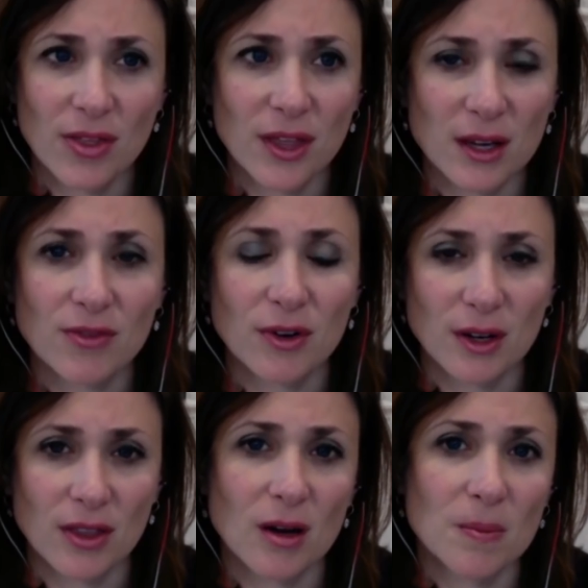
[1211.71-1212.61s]
thing for
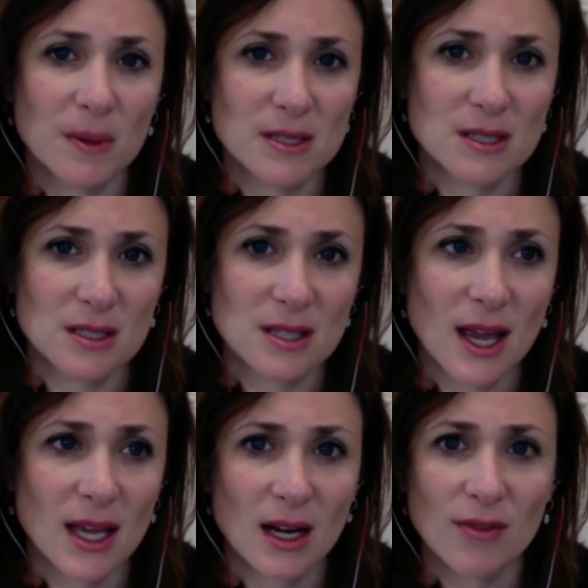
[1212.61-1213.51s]
a therapist to
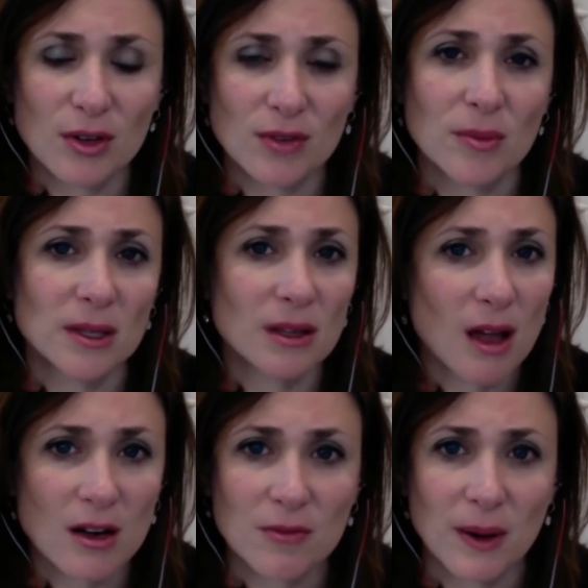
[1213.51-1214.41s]
say, and I've heard from a
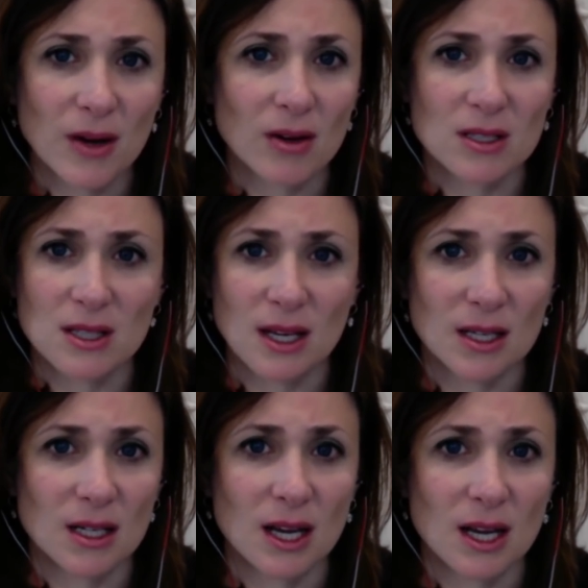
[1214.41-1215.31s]
lot of parents that
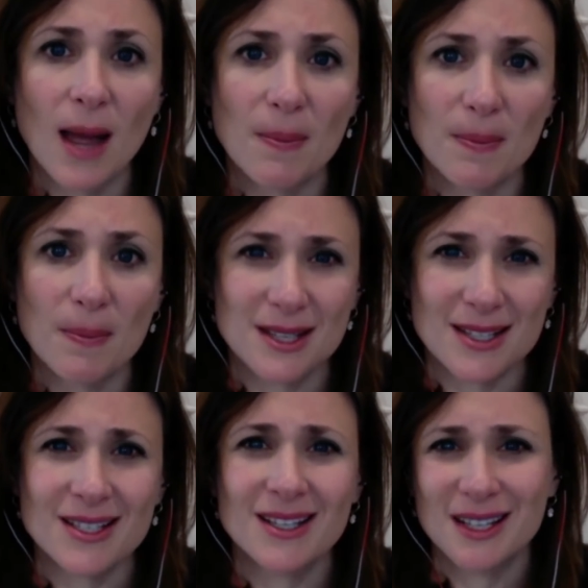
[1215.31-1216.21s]
it, it happens
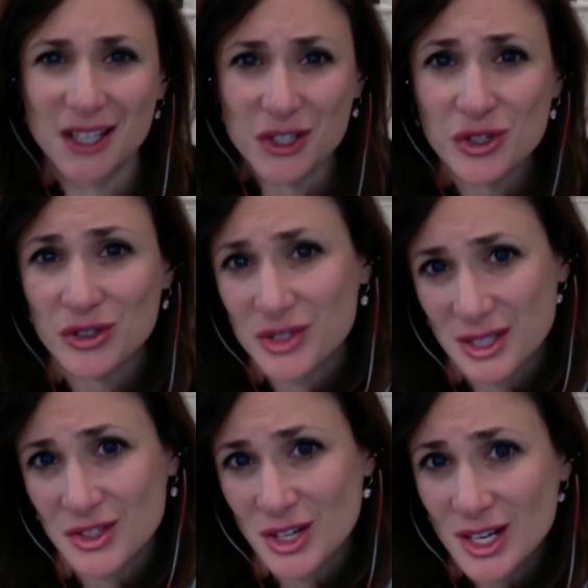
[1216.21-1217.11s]
as an initial
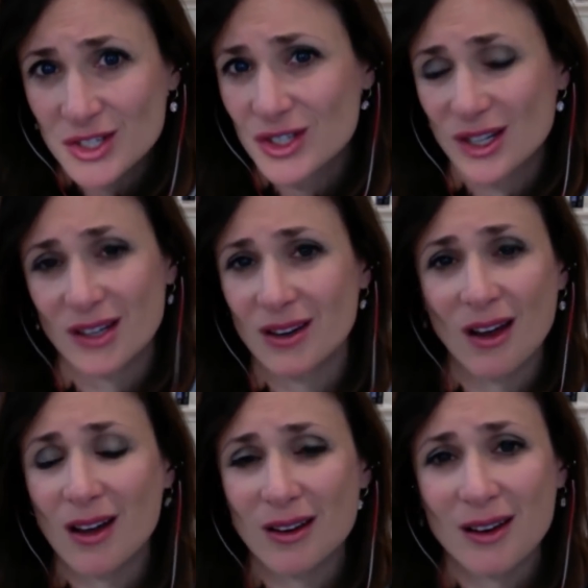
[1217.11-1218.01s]
suggestion,
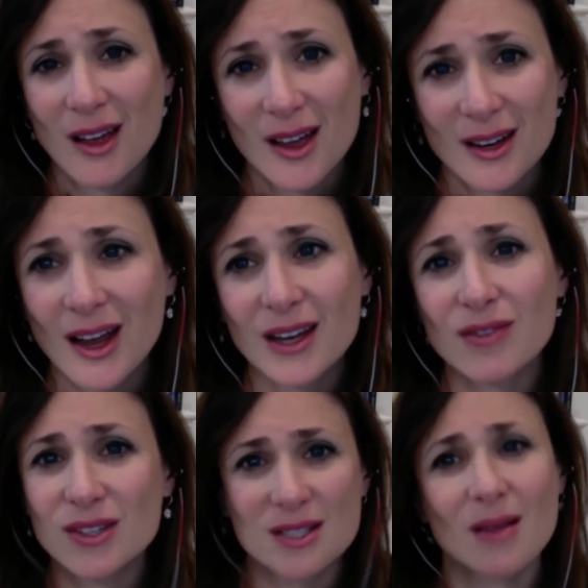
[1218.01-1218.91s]
not not
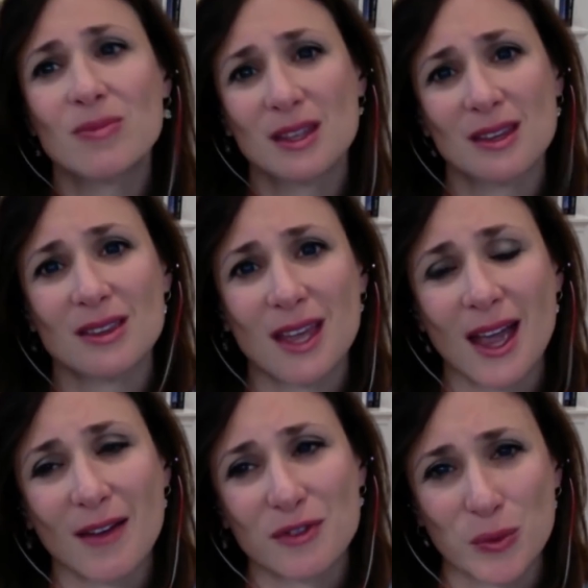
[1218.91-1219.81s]
even something that they
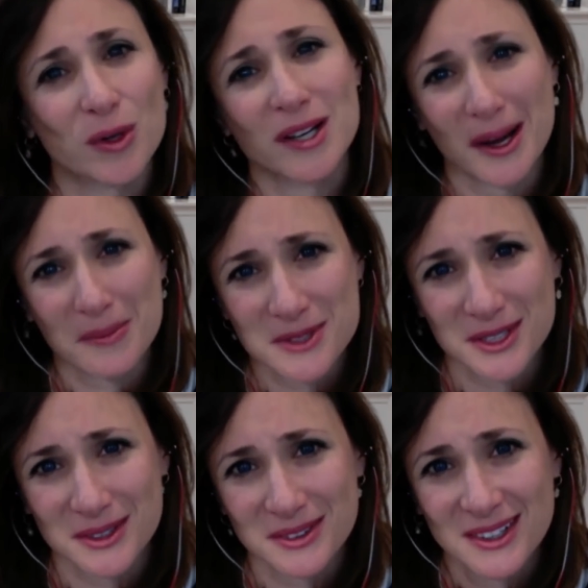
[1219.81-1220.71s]
have to work up
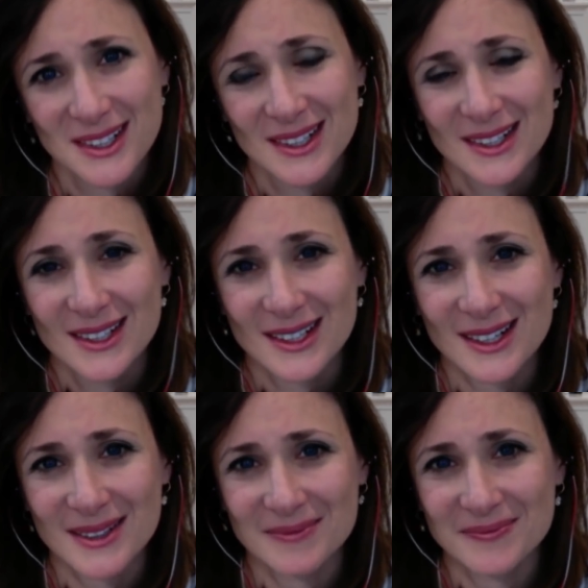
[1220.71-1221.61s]
to.
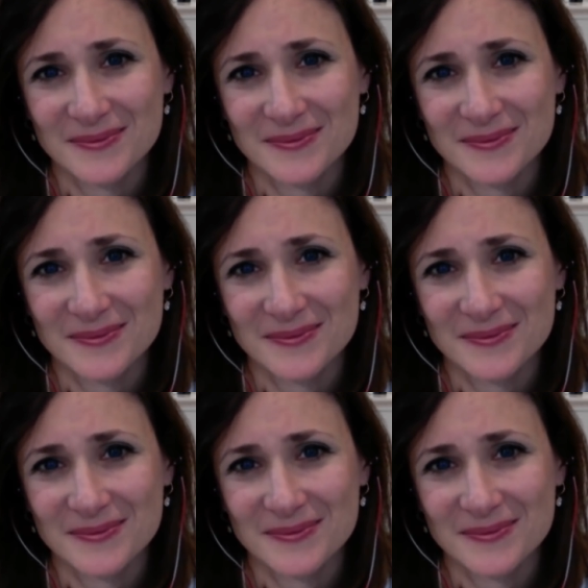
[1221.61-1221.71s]
Um,